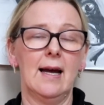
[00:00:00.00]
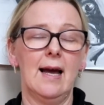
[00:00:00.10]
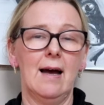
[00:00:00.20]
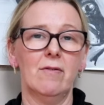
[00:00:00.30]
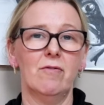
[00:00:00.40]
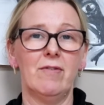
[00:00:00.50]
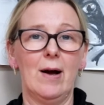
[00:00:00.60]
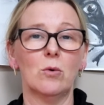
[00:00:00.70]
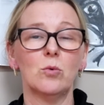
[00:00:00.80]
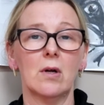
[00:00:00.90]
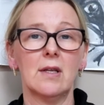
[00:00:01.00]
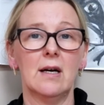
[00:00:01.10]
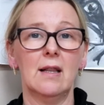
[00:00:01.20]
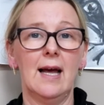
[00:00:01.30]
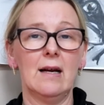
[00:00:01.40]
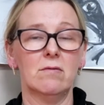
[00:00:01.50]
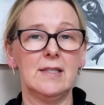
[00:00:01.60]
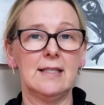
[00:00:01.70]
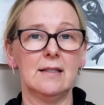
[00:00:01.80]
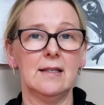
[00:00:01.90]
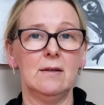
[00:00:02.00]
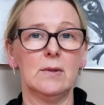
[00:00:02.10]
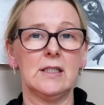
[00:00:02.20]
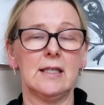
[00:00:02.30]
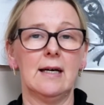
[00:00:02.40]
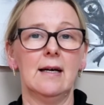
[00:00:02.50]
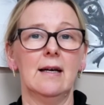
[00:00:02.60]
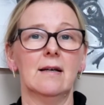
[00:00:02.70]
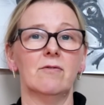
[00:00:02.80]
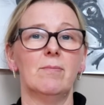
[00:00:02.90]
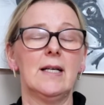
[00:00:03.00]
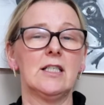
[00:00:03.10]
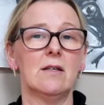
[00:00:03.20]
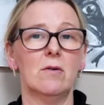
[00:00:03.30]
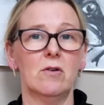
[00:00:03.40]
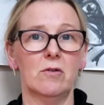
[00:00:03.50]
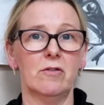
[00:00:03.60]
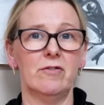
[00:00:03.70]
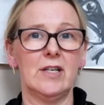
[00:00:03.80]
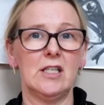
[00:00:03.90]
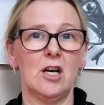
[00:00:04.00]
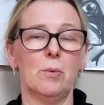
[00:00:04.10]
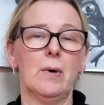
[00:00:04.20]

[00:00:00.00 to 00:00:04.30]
I have found one that I like recently, which I have mentioned in another video,